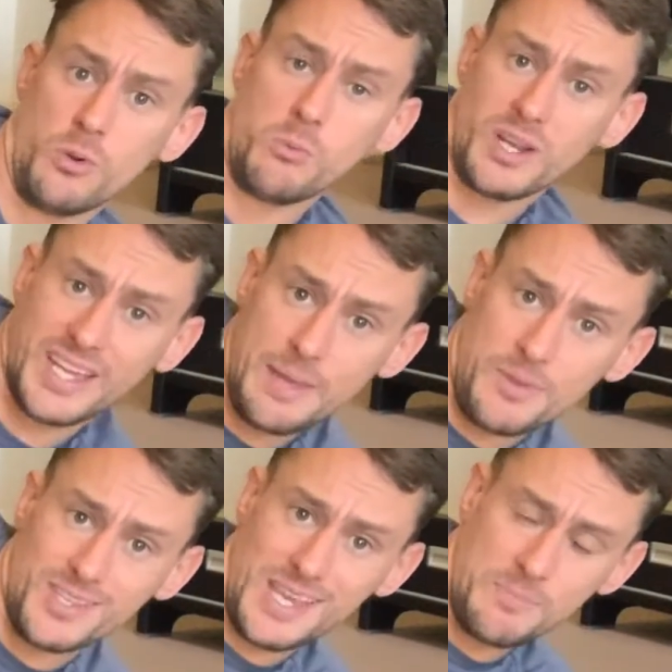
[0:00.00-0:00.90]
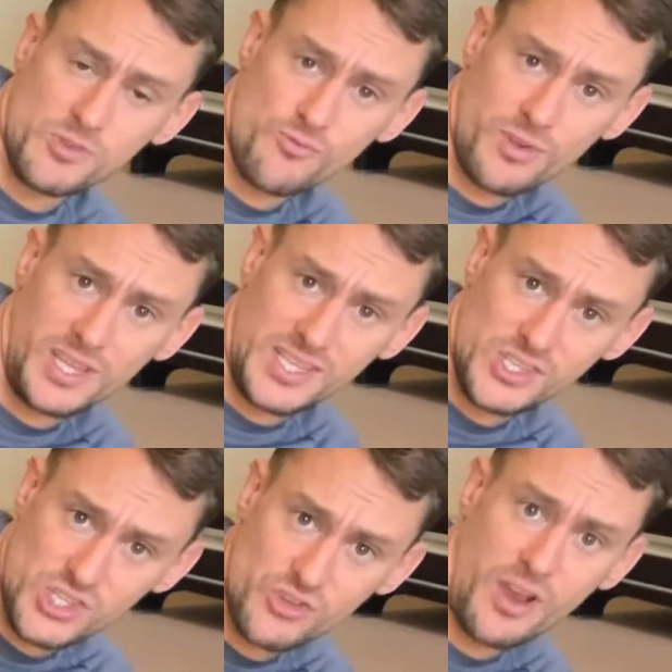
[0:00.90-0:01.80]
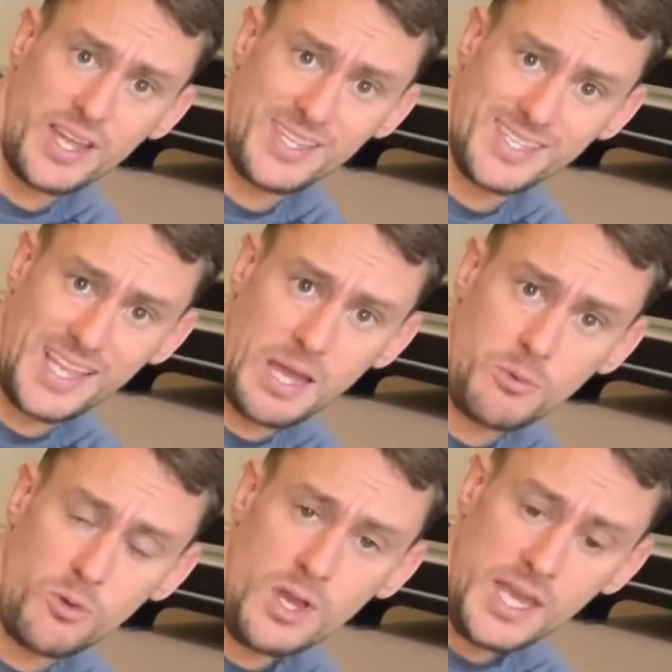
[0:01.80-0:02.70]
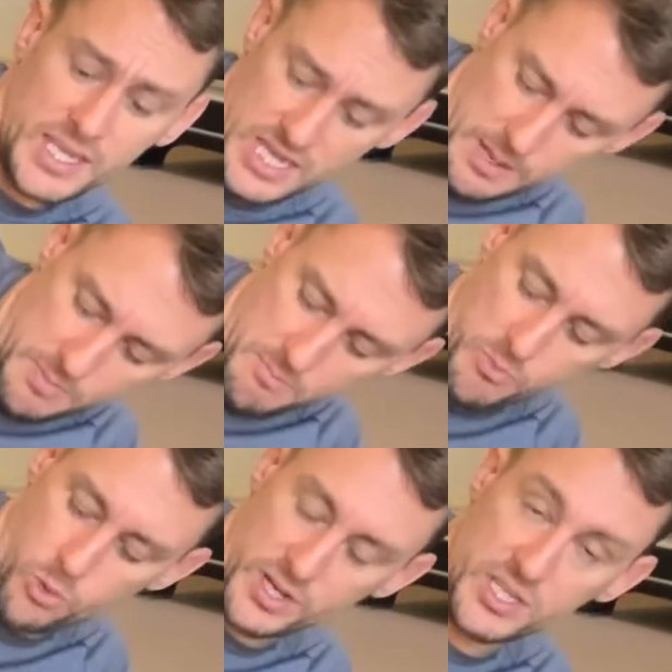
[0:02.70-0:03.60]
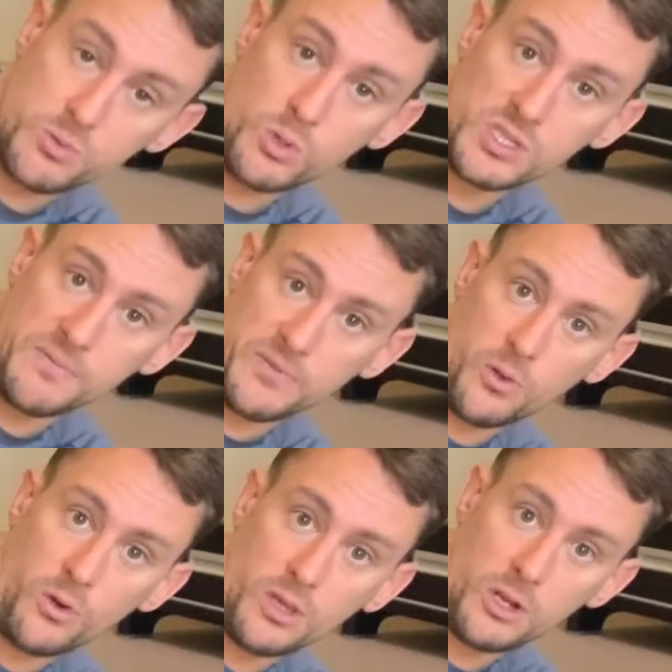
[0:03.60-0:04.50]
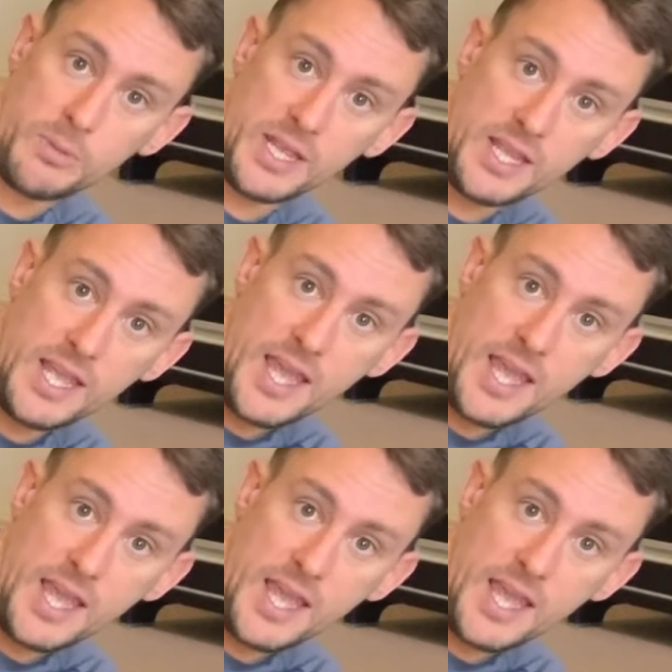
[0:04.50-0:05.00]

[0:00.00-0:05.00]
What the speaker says: We want to keep those hips really straight and stable, keep them pointing towards the floor a little bit,